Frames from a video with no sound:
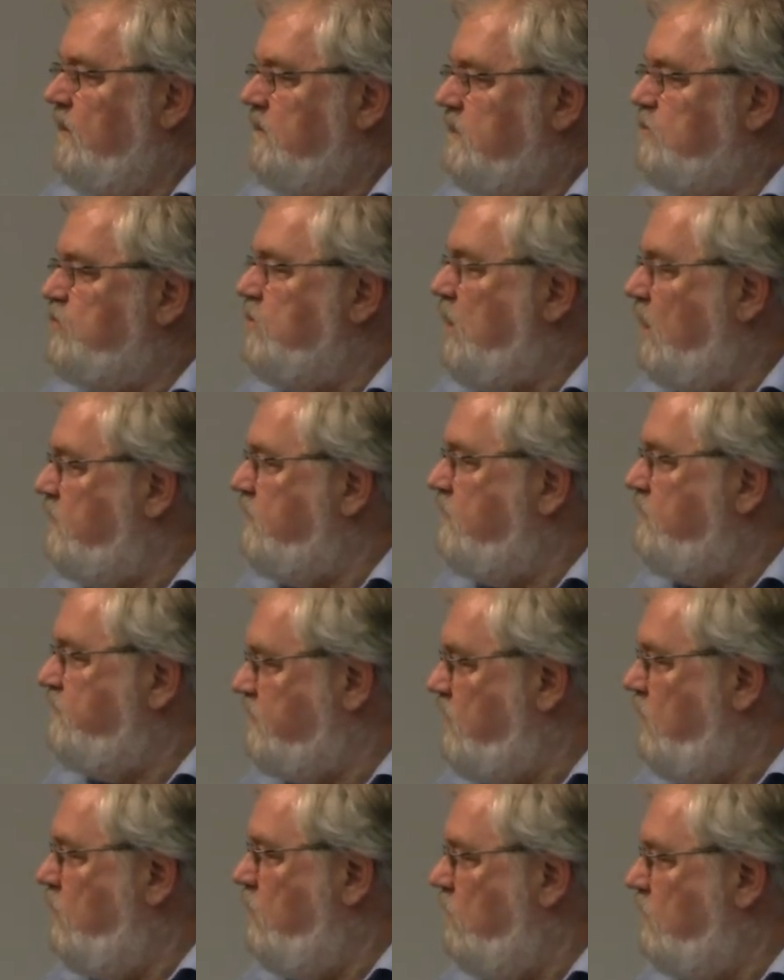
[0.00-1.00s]
The charter
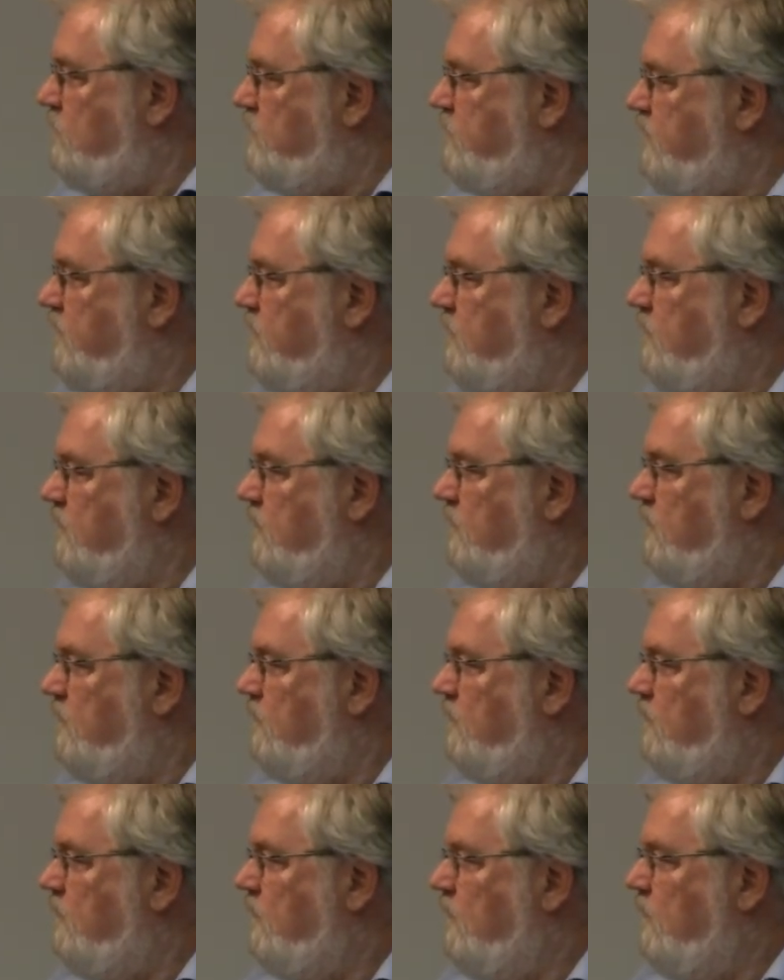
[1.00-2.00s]
schools,
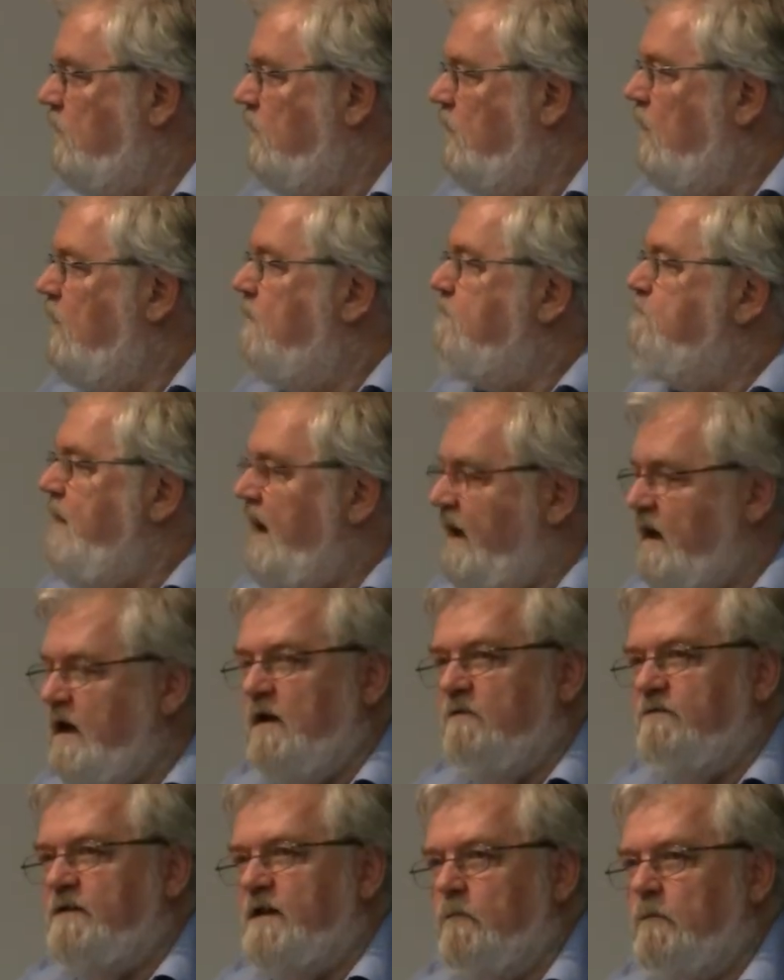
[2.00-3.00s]
many
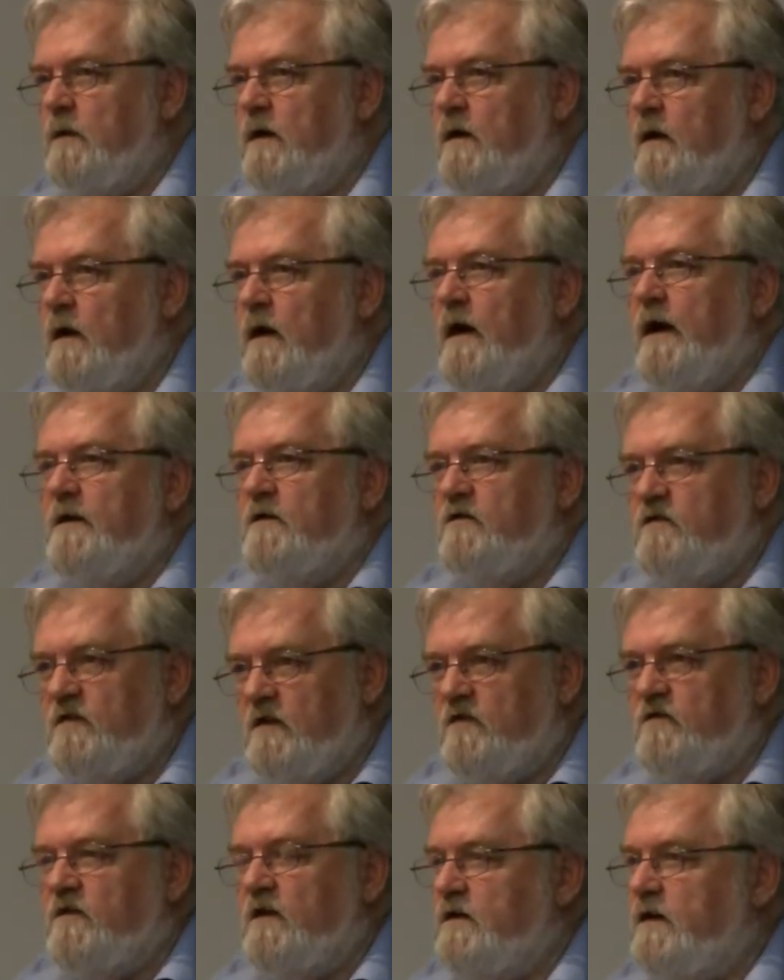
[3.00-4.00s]
of them
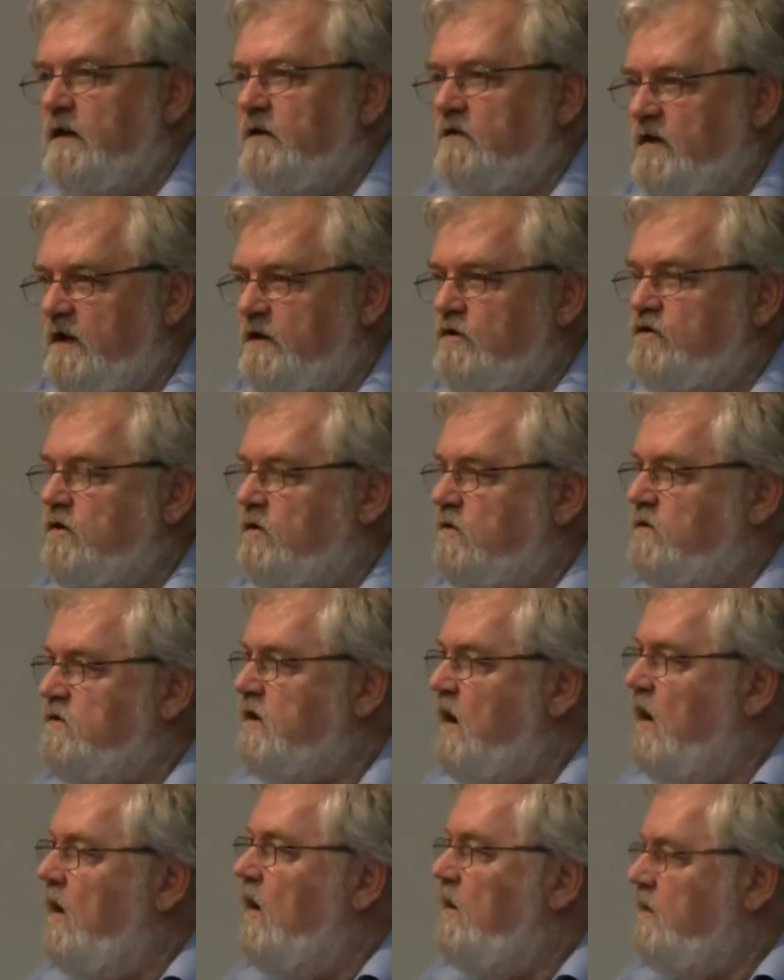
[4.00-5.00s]
insist on their
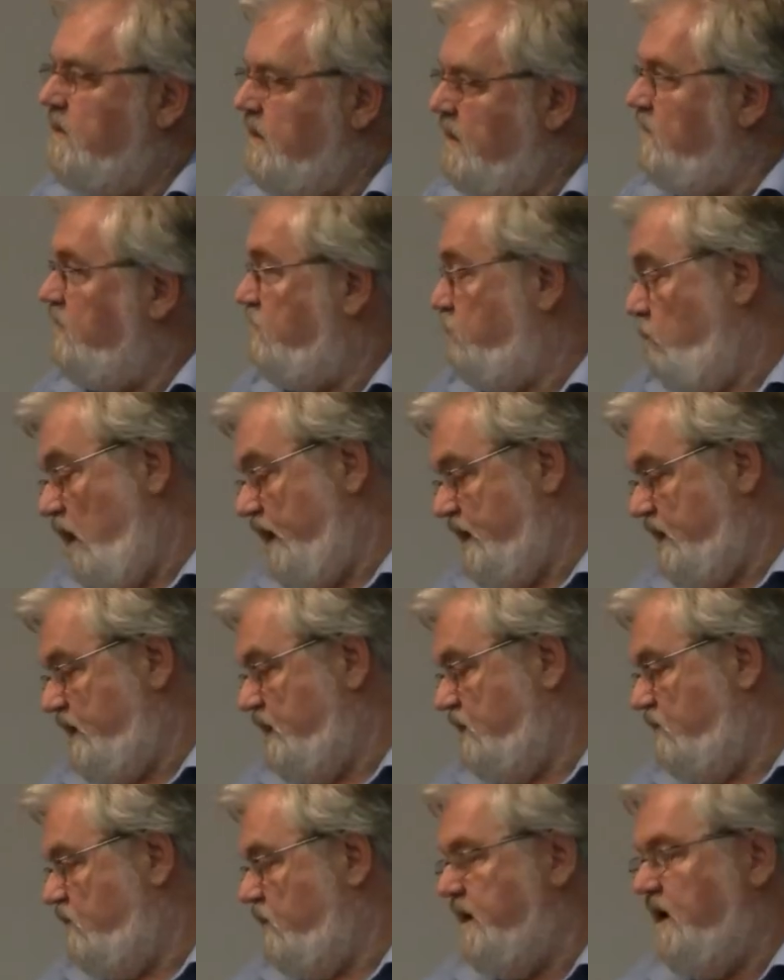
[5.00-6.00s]
teachers, these white
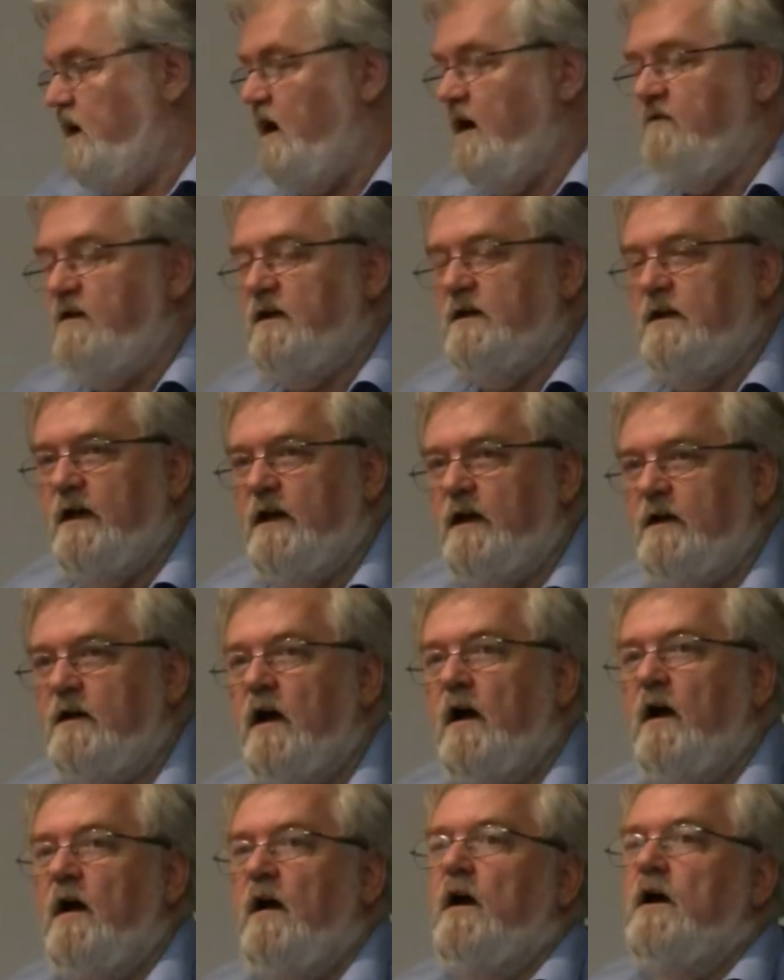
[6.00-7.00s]
kids from the Ivy
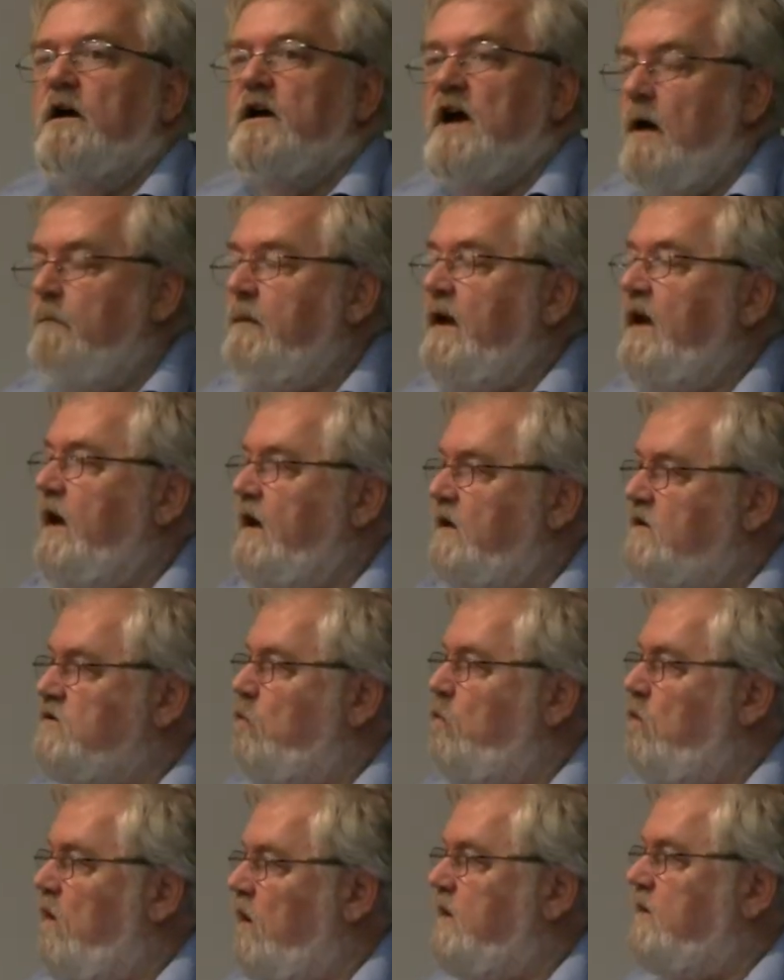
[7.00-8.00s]
League, coming into
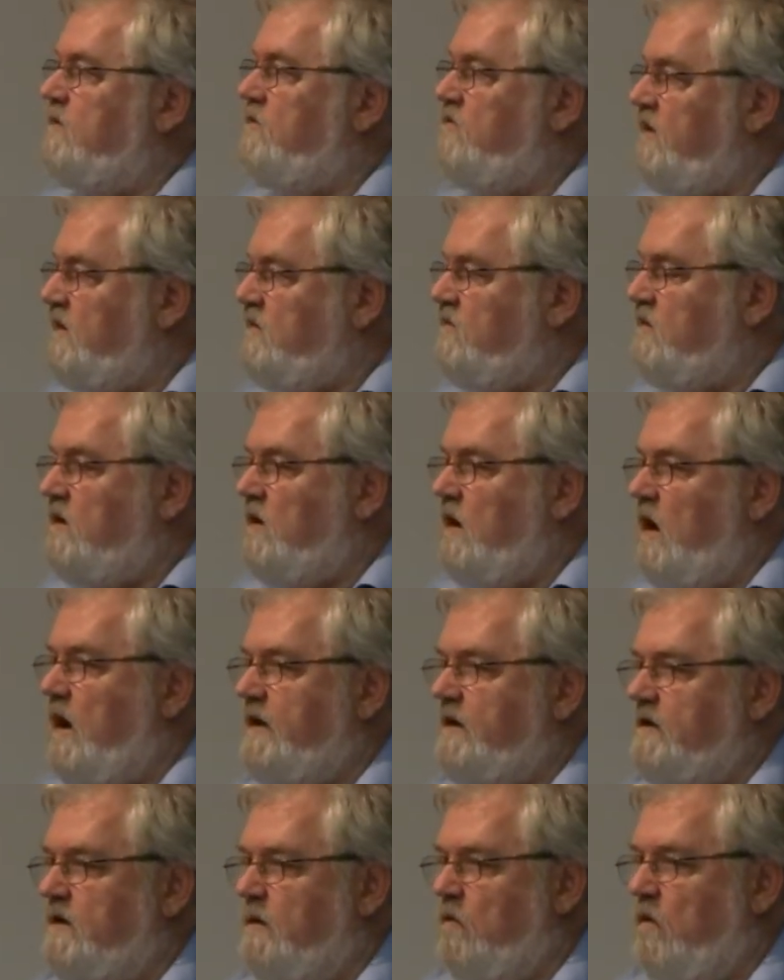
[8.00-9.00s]
work at 6
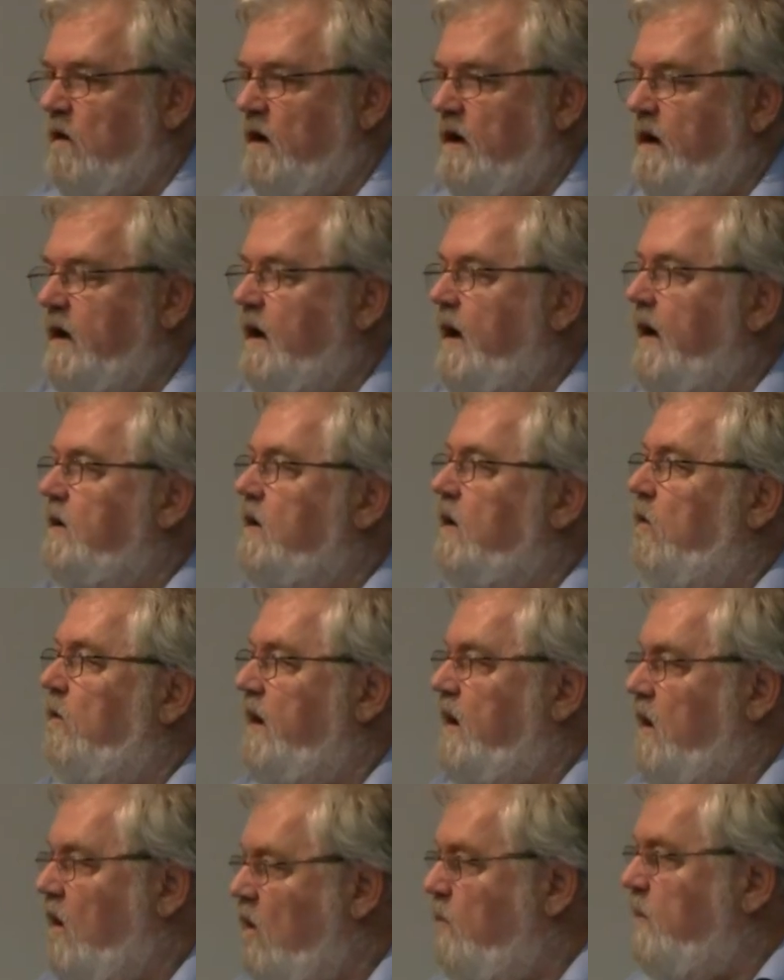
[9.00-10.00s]
o'clock in the morning and
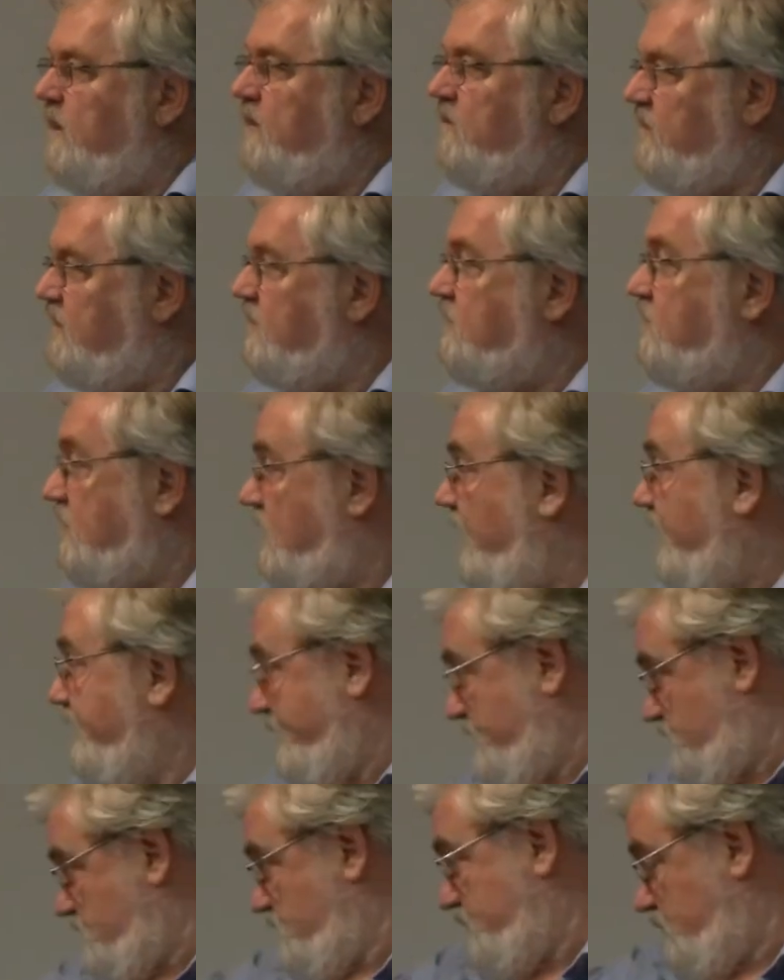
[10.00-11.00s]
going home at six,
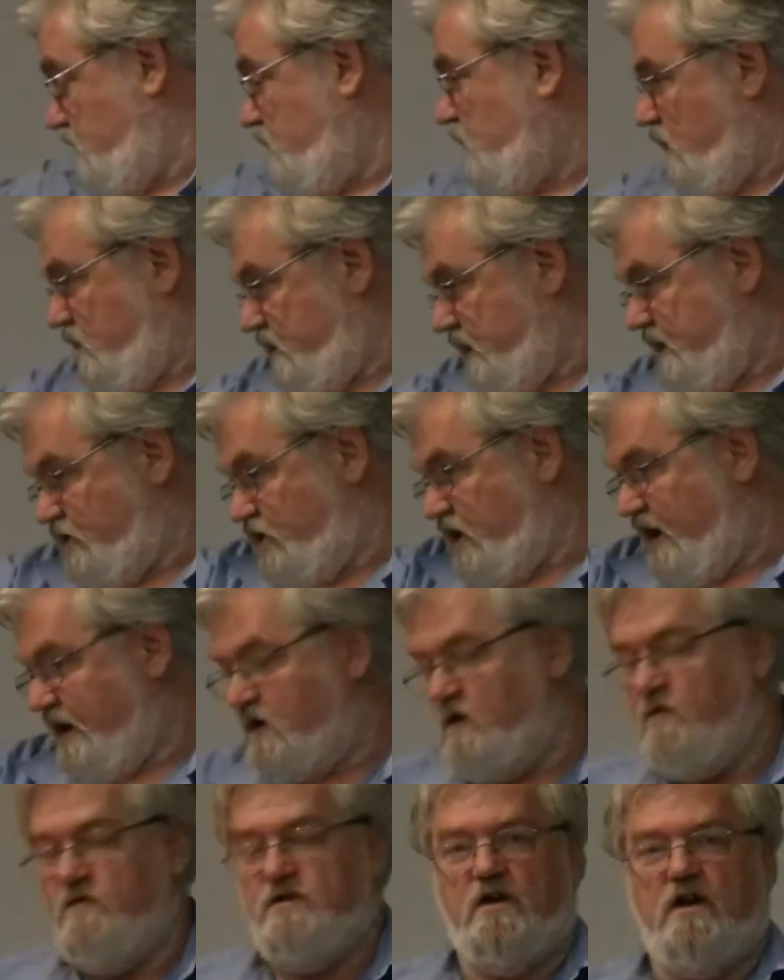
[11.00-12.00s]
and they check
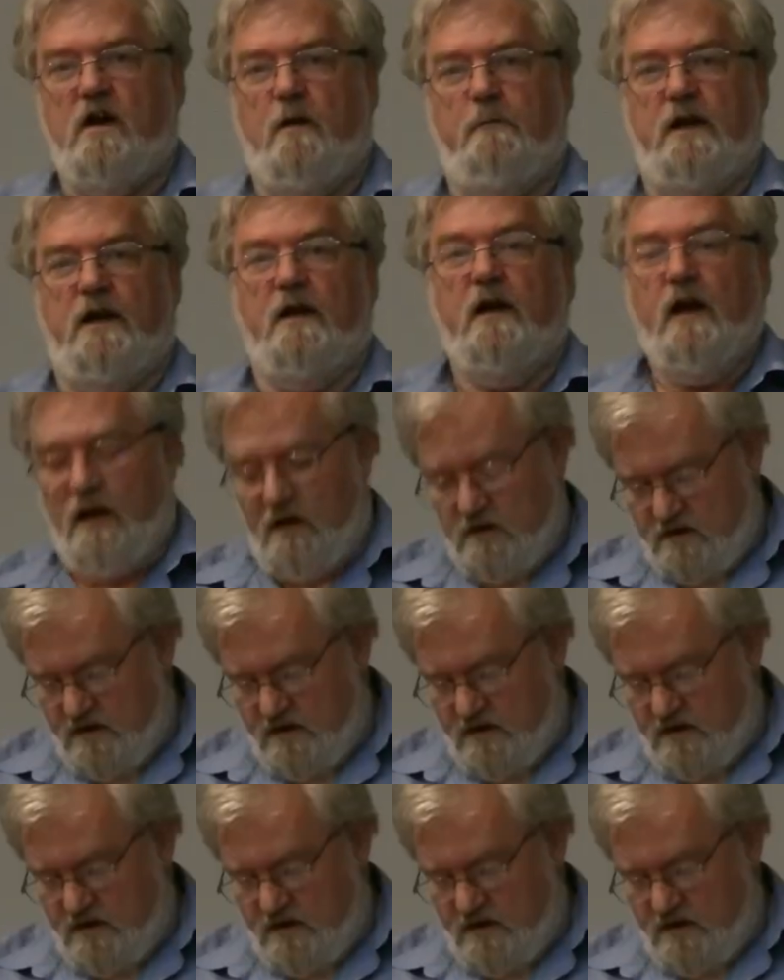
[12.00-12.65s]
you as you come in.